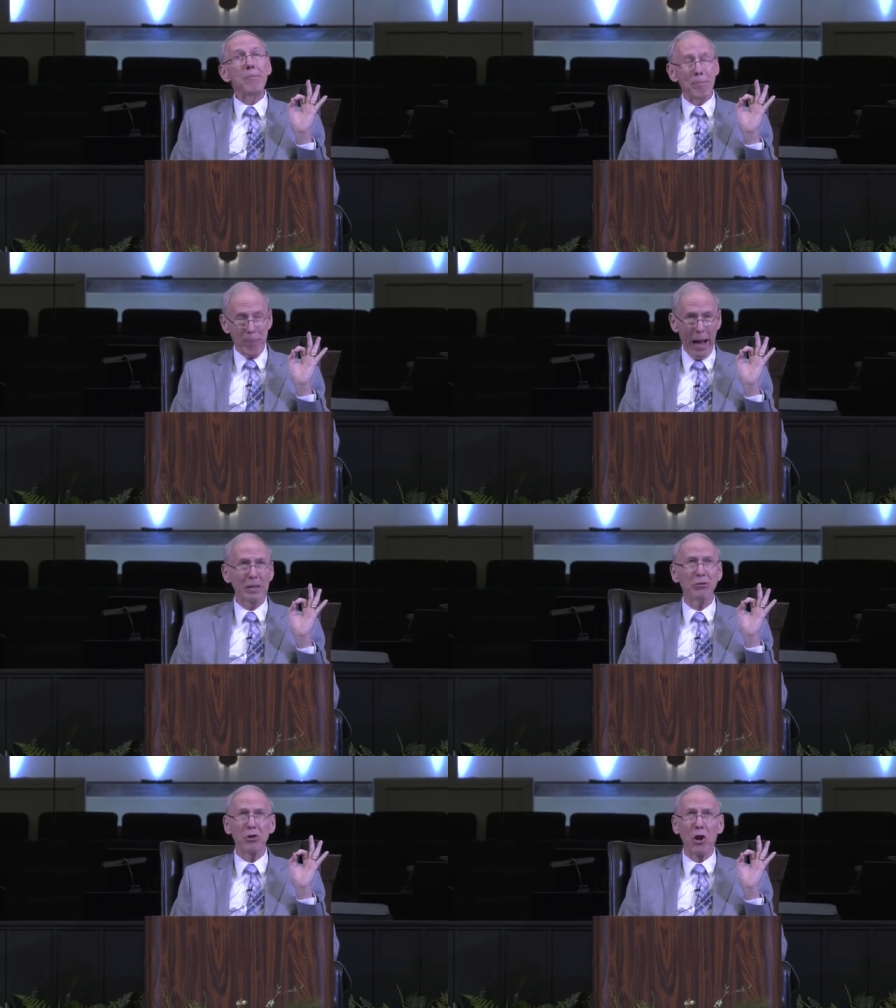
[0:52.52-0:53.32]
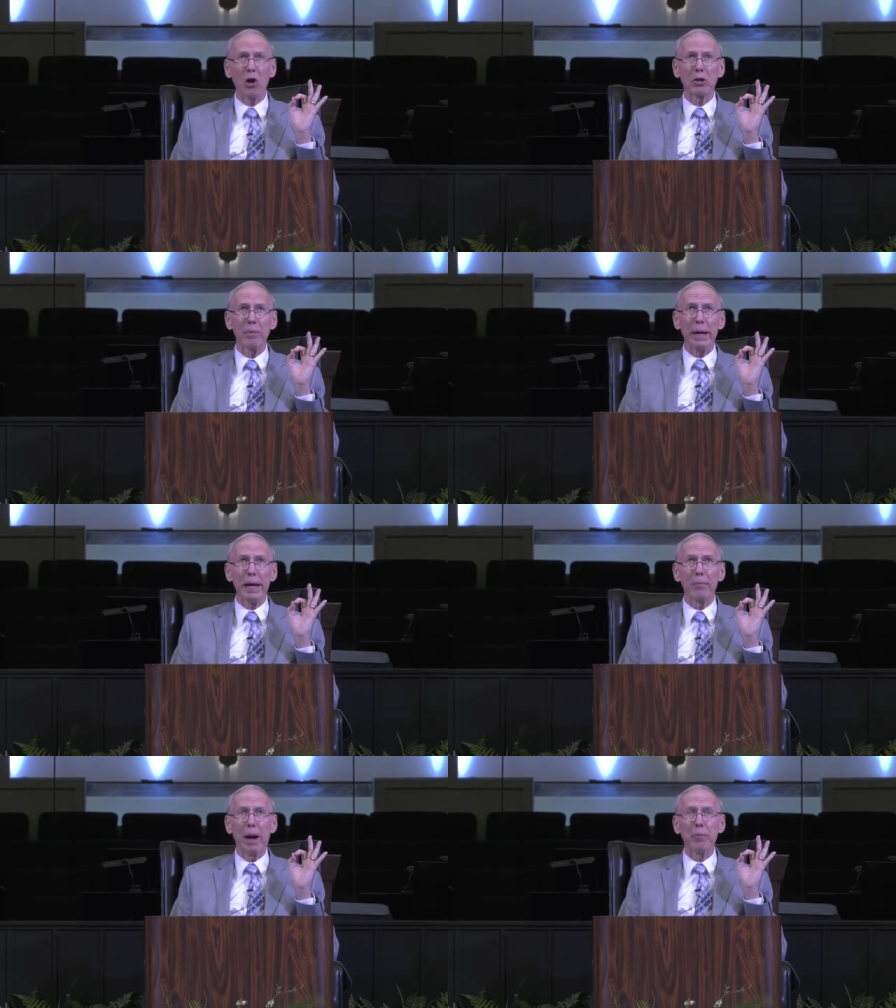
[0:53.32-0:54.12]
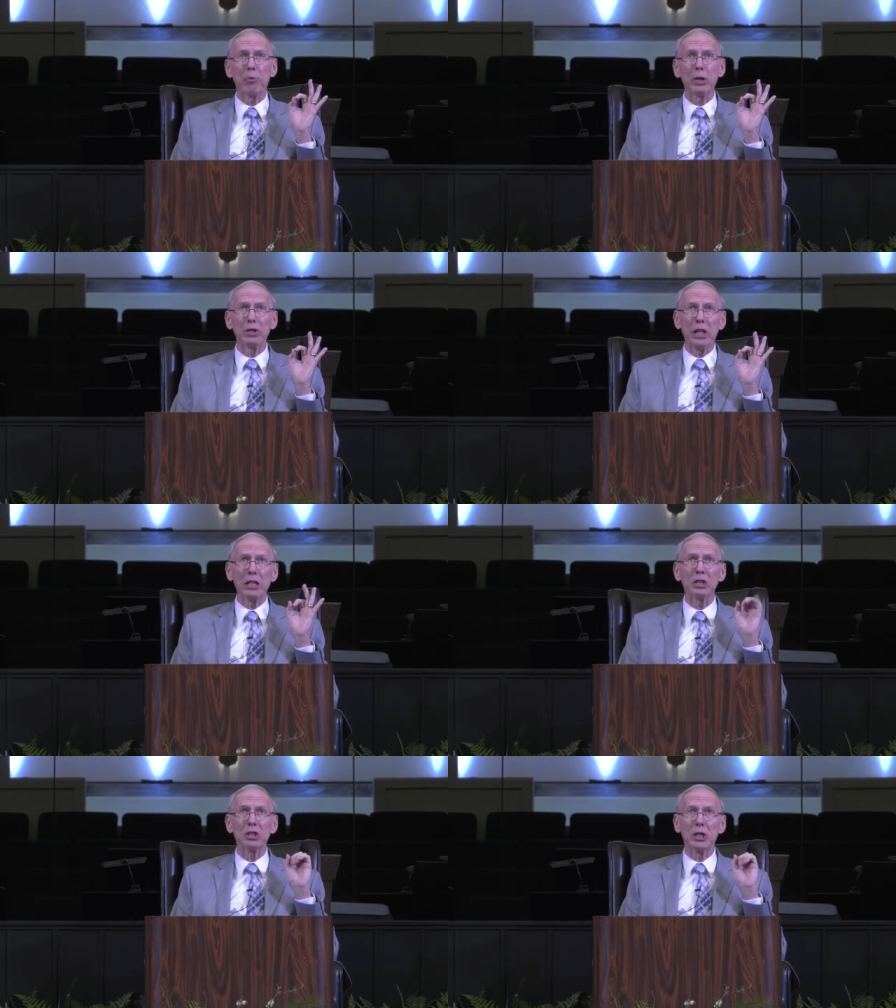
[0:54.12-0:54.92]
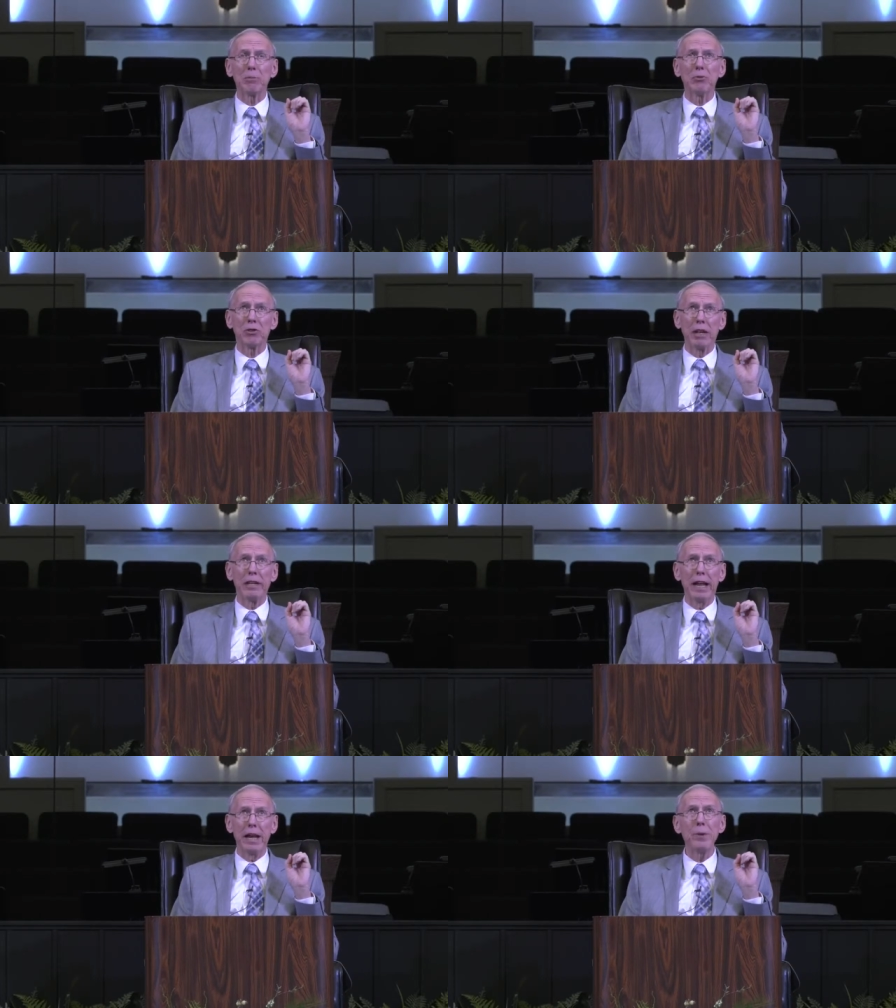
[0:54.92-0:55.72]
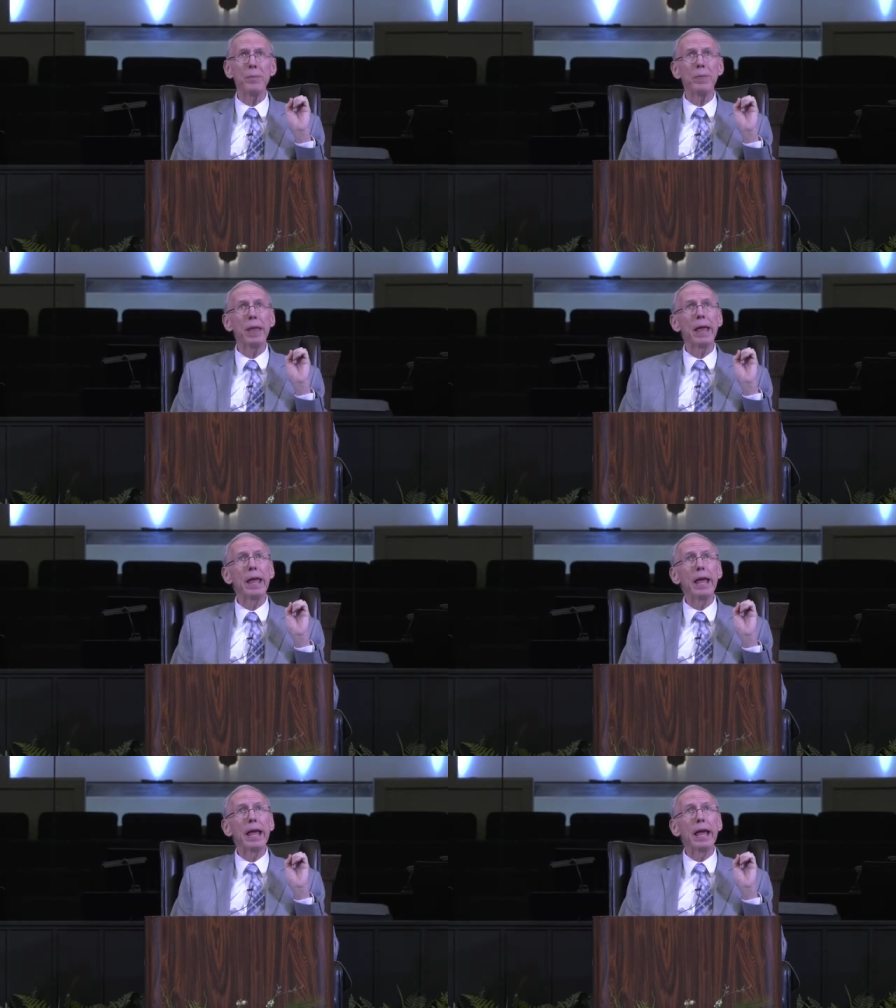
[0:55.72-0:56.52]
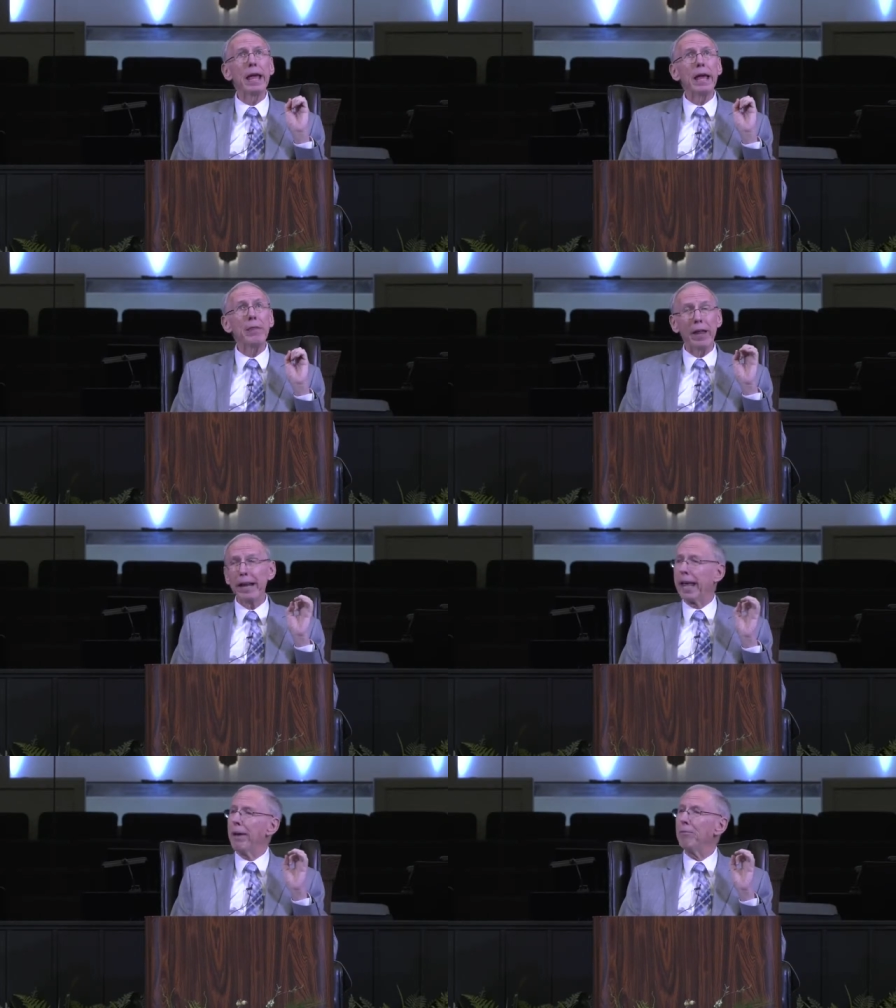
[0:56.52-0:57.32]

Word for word: Pastor talked to me about preaching some Sunday. Then it came